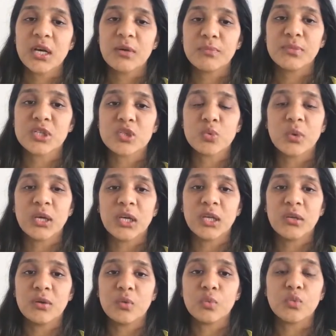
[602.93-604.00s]

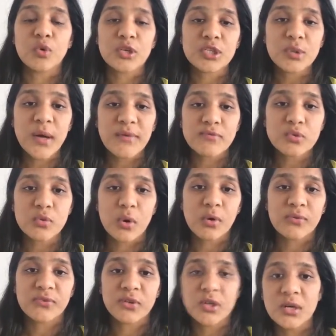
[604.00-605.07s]
between what you have to
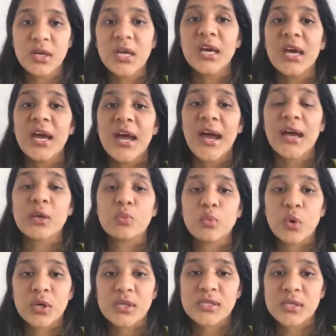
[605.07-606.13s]
offer and
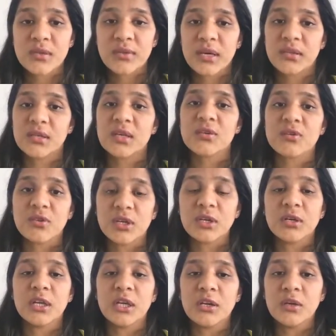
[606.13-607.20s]
what is it that they
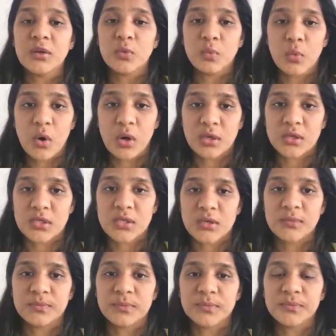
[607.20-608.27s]
really want.
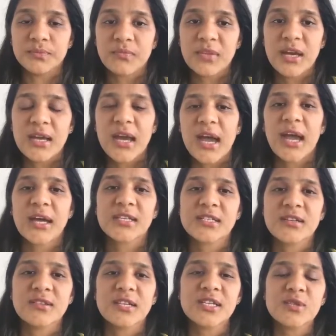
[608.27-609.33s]
And
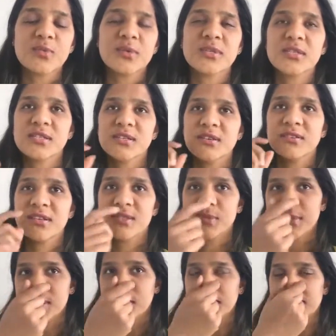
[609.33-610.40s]
this was
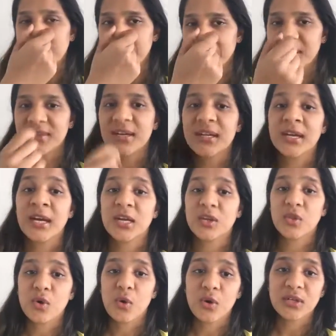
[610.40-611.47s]
not something that I
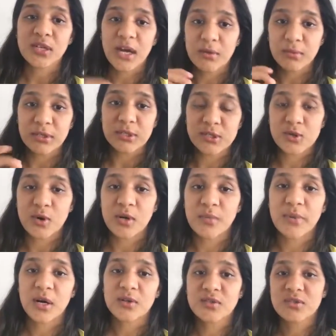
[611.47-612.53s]
had thought I will talk
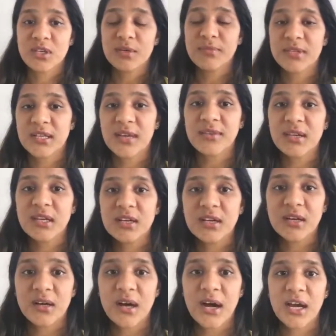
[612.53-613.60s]
about today, but I think
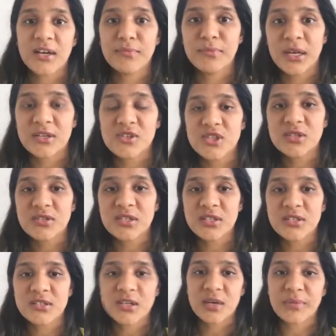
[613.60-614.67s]
I mentioned
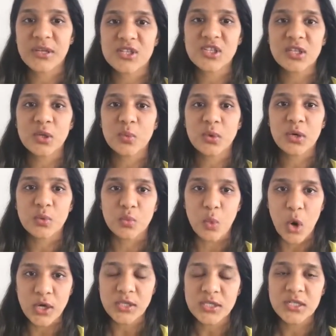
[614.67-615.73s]
it. I mentioned the word
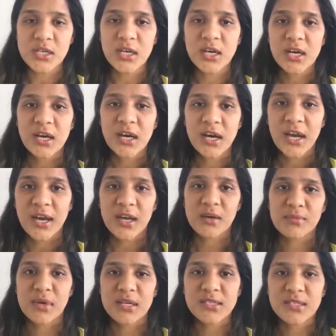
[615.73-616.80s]
want, and I
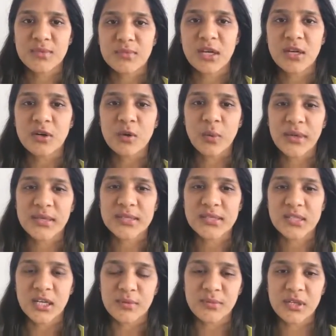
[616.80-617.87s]
must make a quick
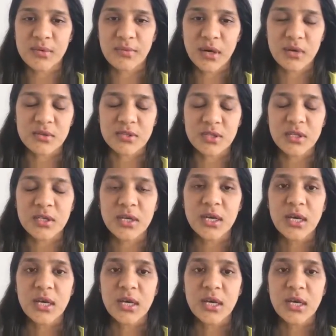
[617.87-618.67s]
statement about it.